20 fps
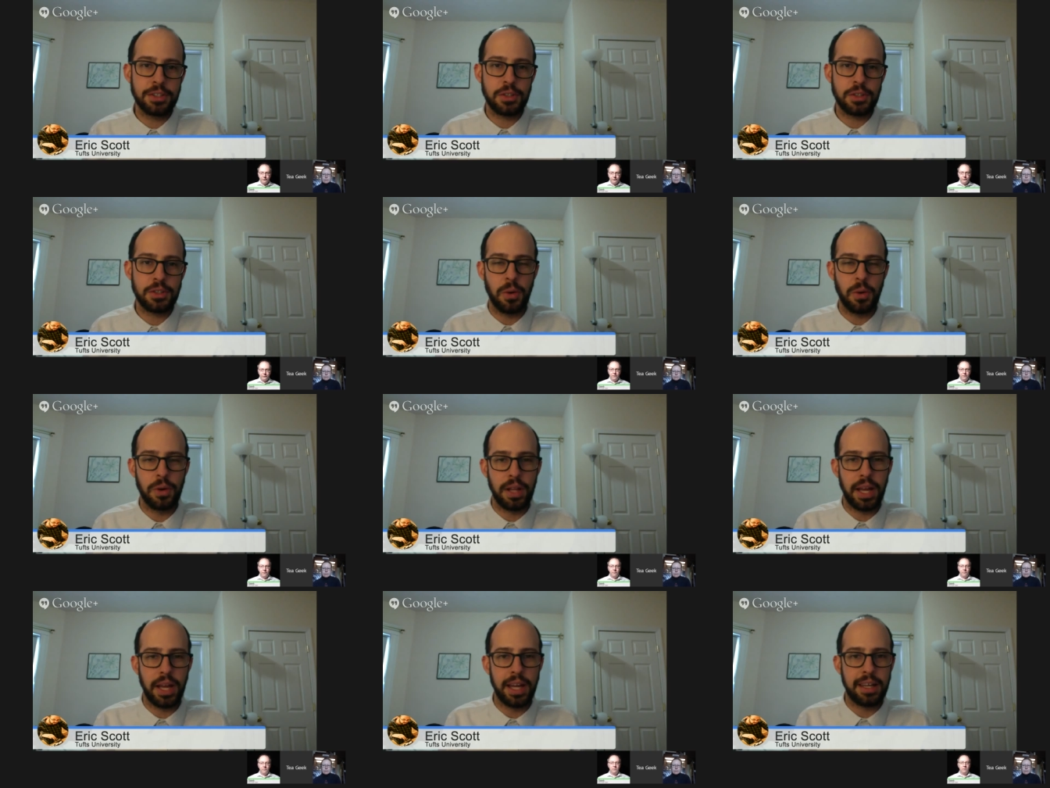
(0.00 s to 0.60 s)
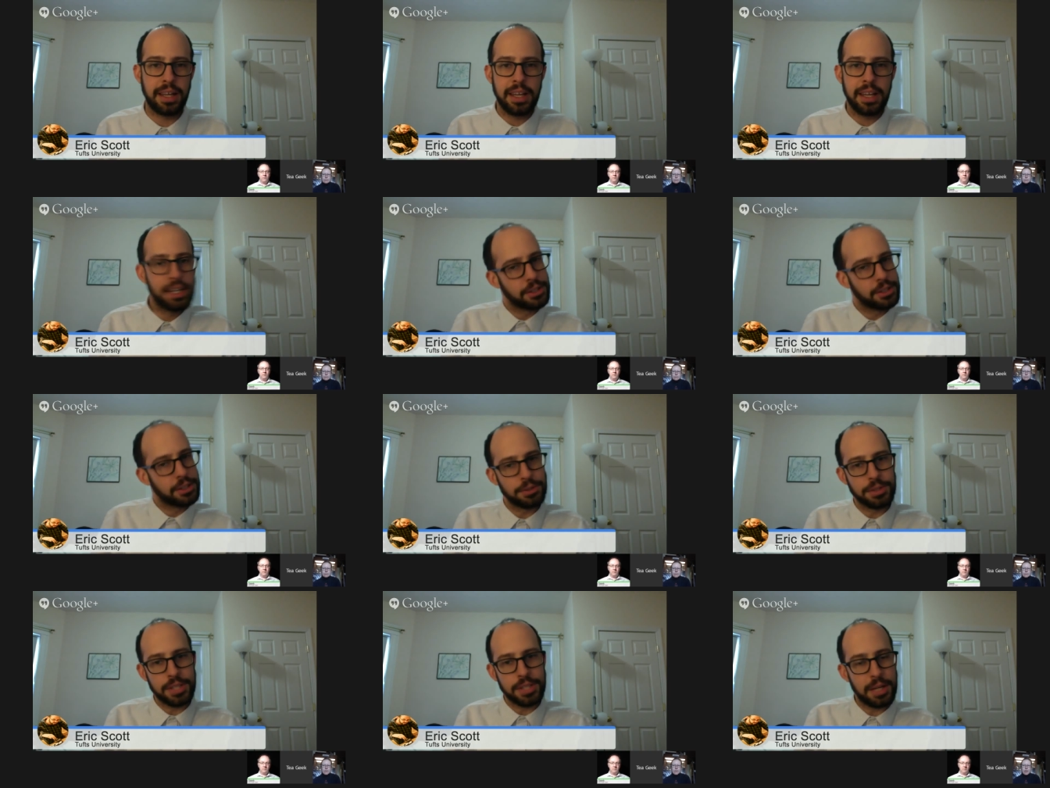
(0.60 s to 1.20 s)
Or like, as
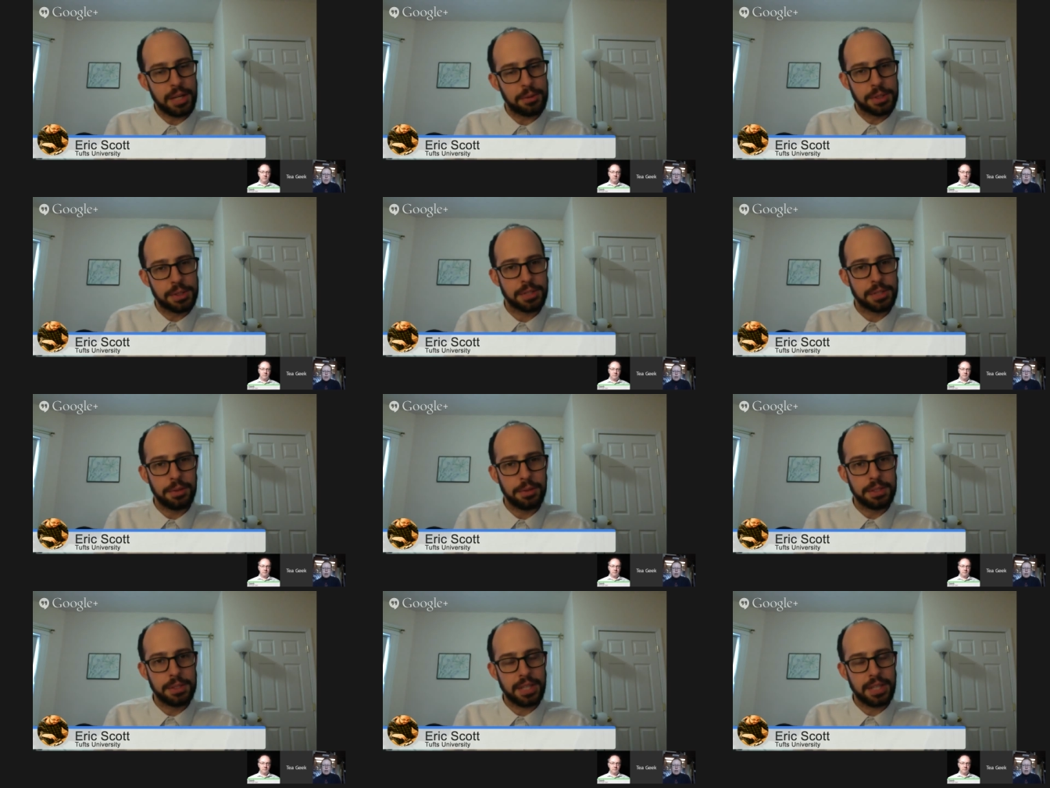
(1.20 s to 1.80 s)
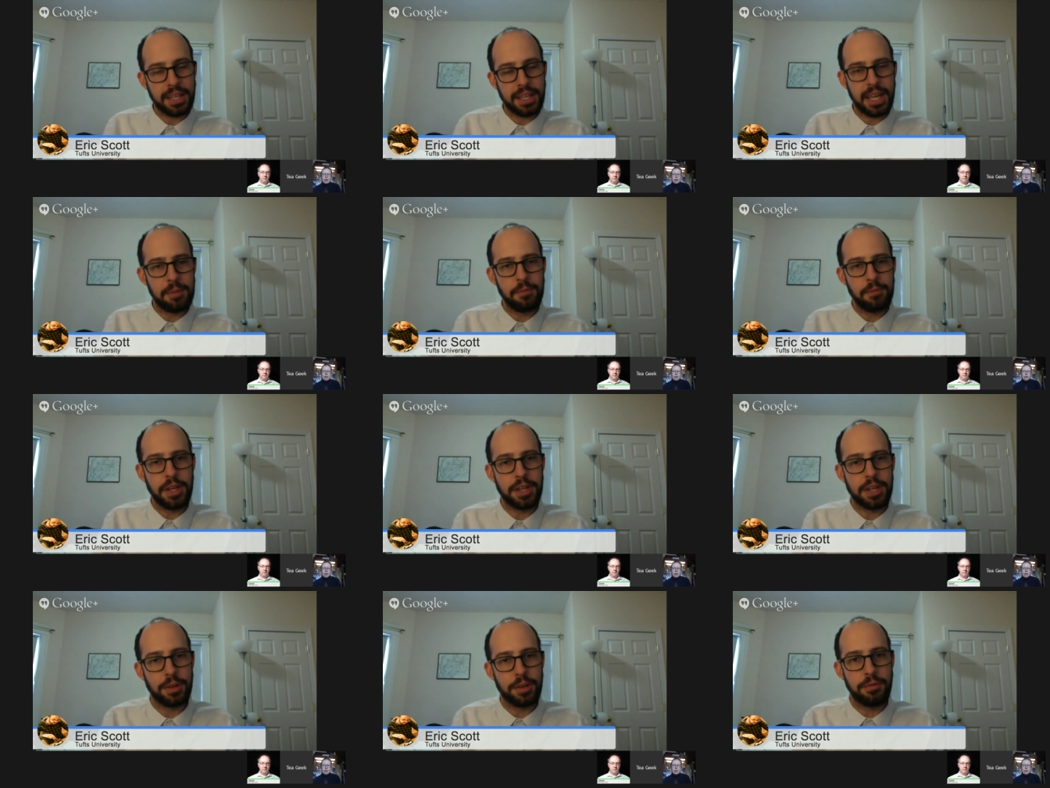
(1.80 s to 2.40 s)
you say, it came
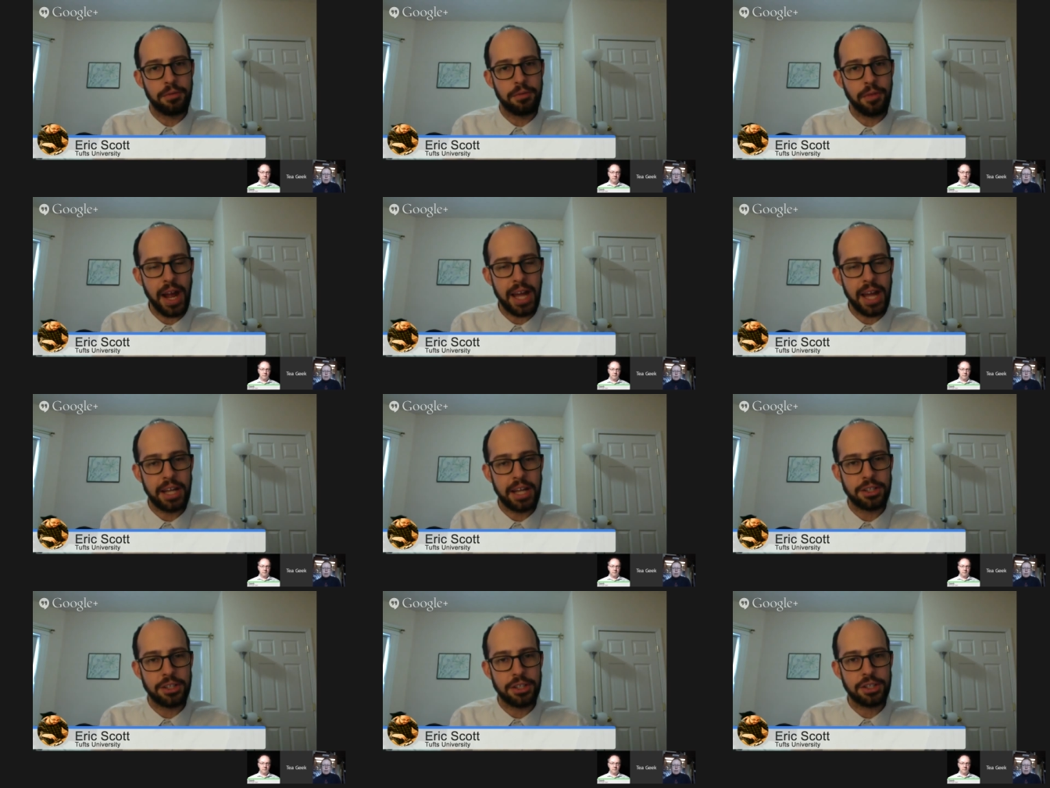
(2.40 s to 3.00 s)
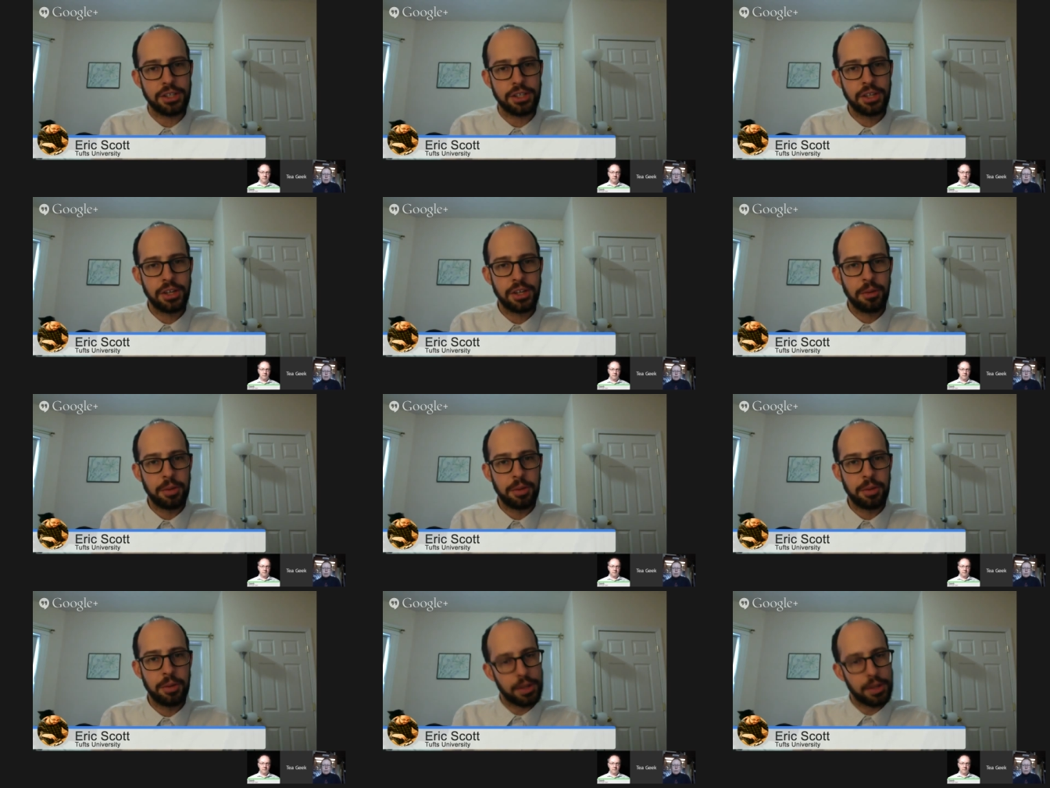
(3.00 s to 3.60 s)
via the French, but the